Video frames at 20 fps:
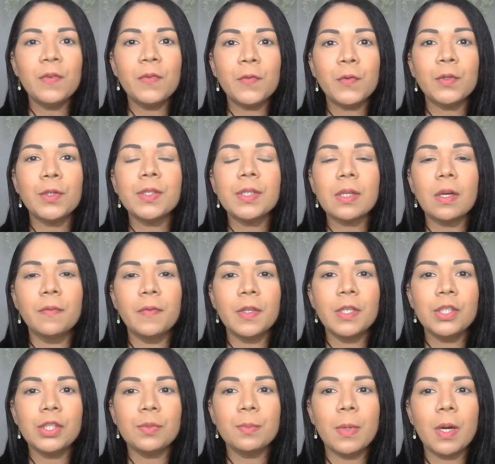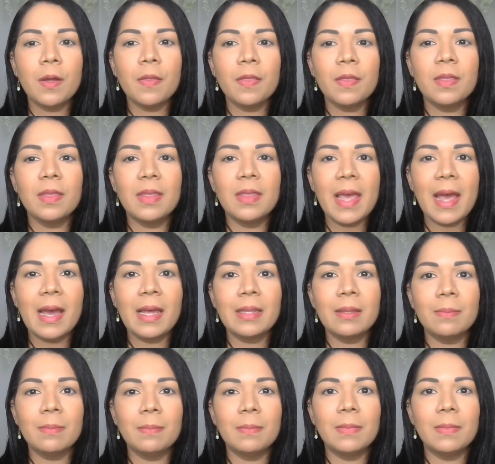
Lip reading: first of each month that